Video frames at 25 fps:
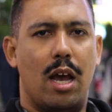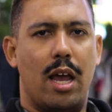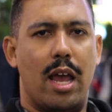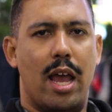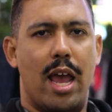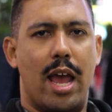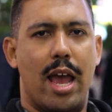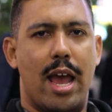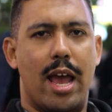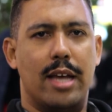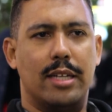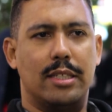
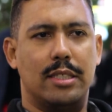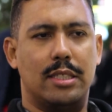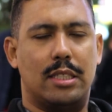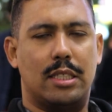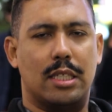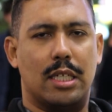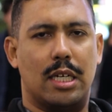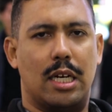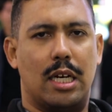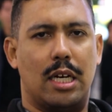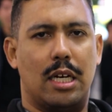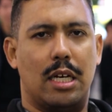And
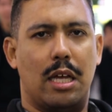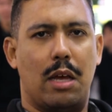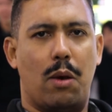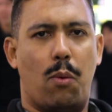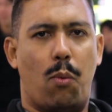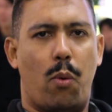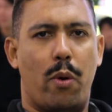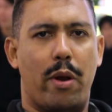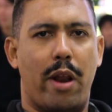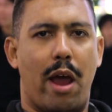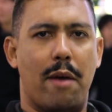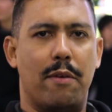
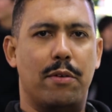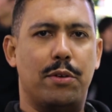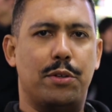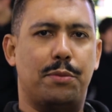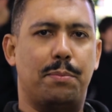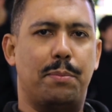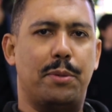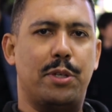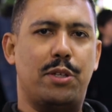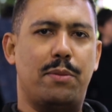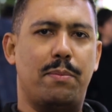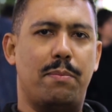what
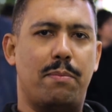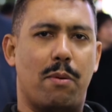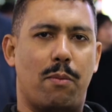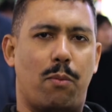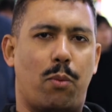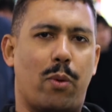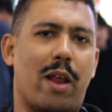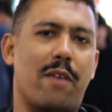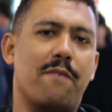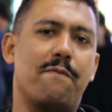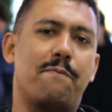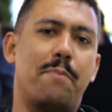
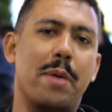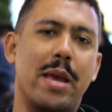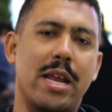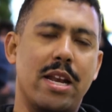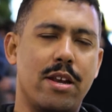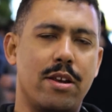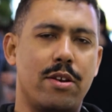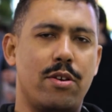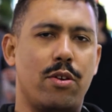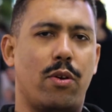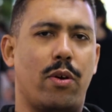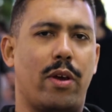I've
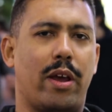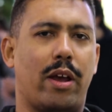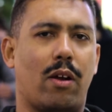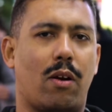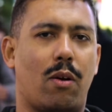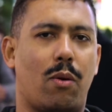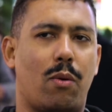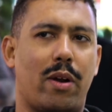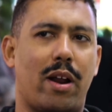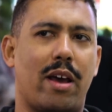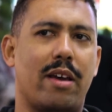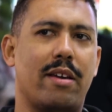been doing,
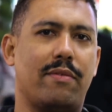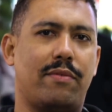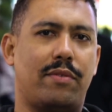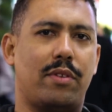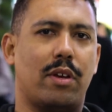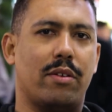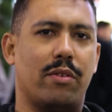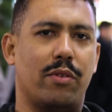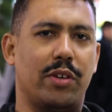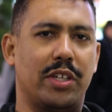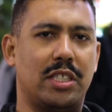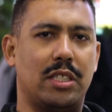or what I have
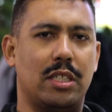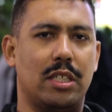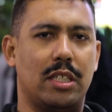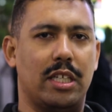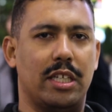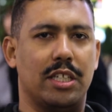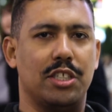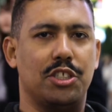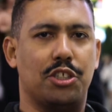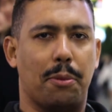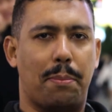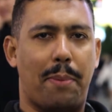done
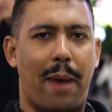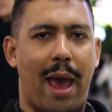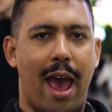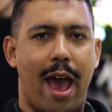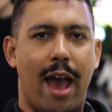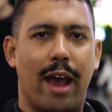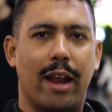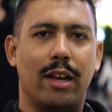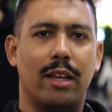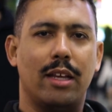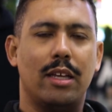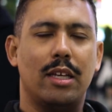recently in
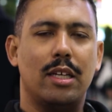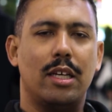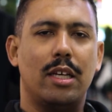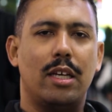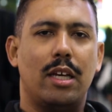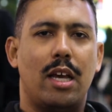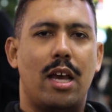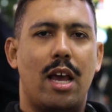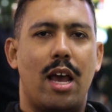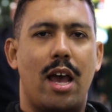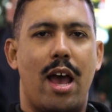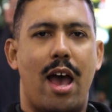Japan,
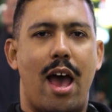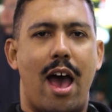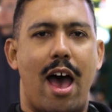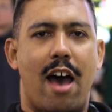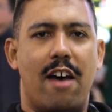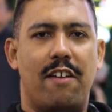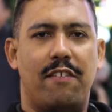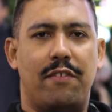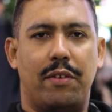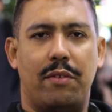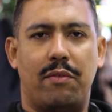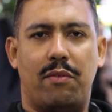
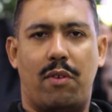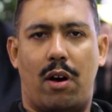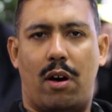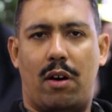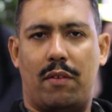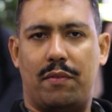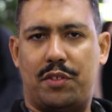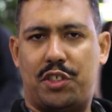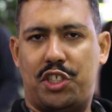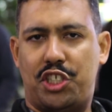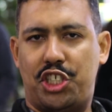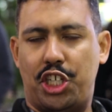have
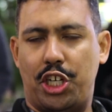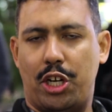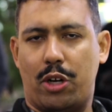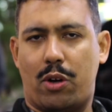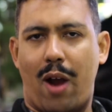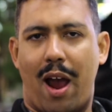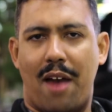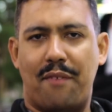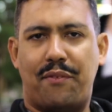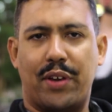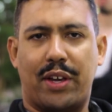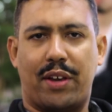involved
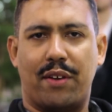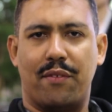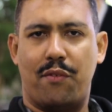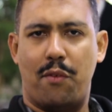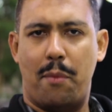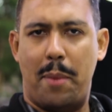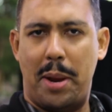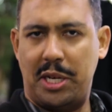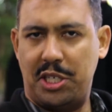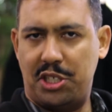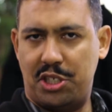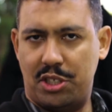geographic
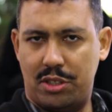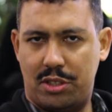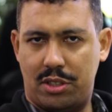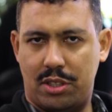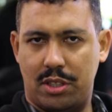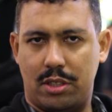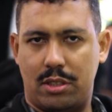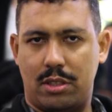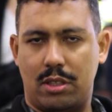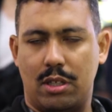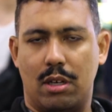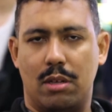information
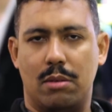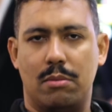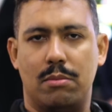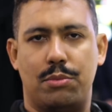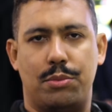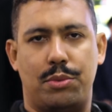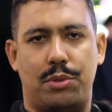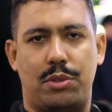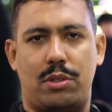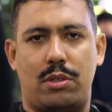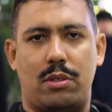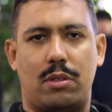
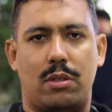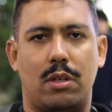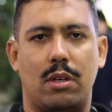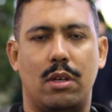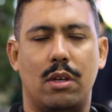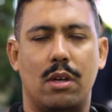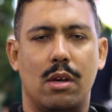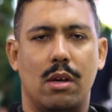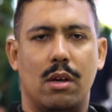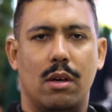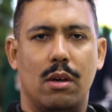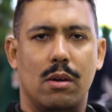systems,
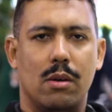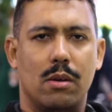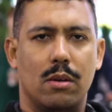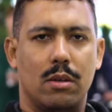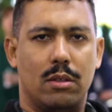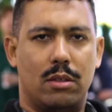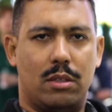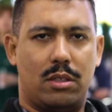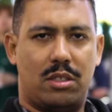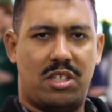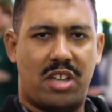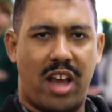
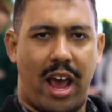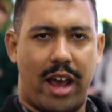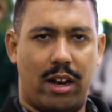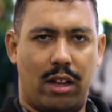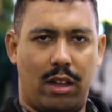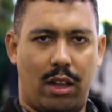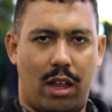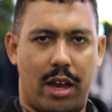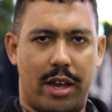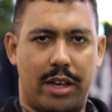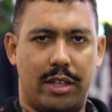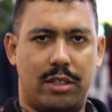
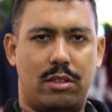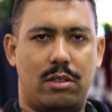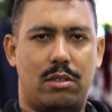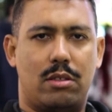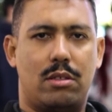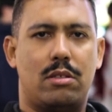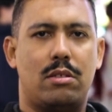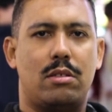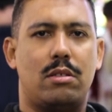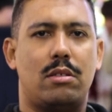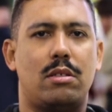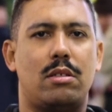
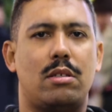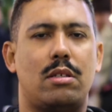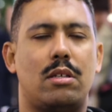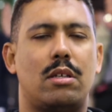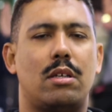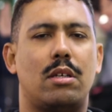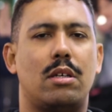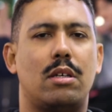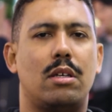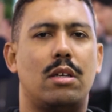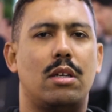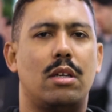satellites,
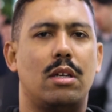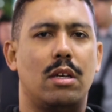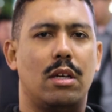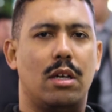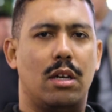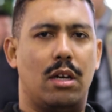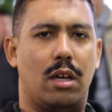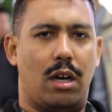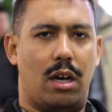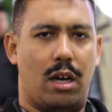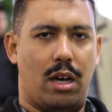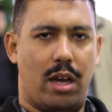
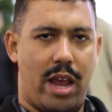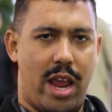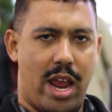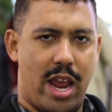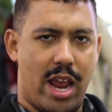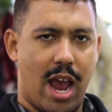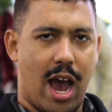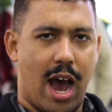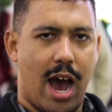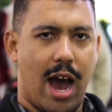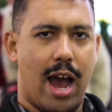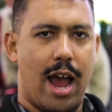
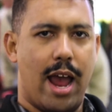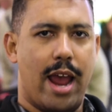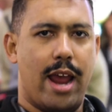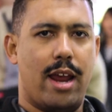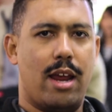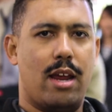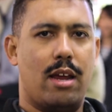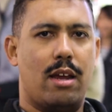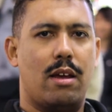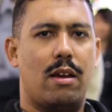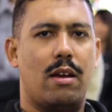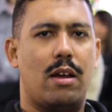
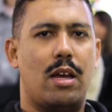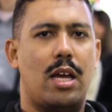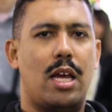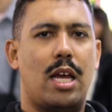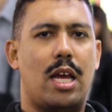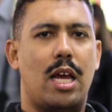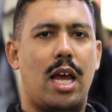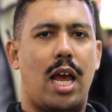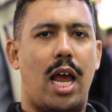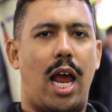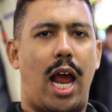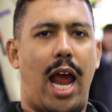AI,
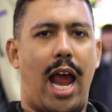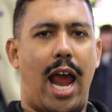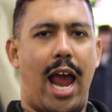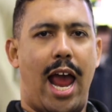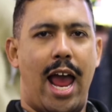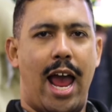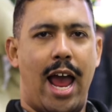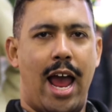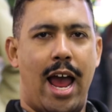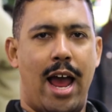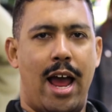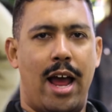
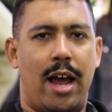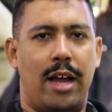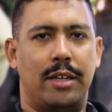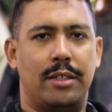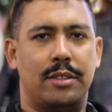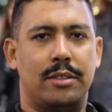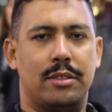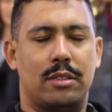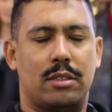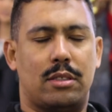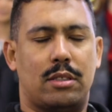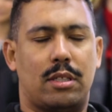
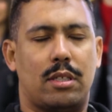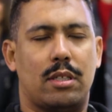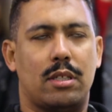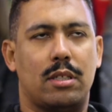and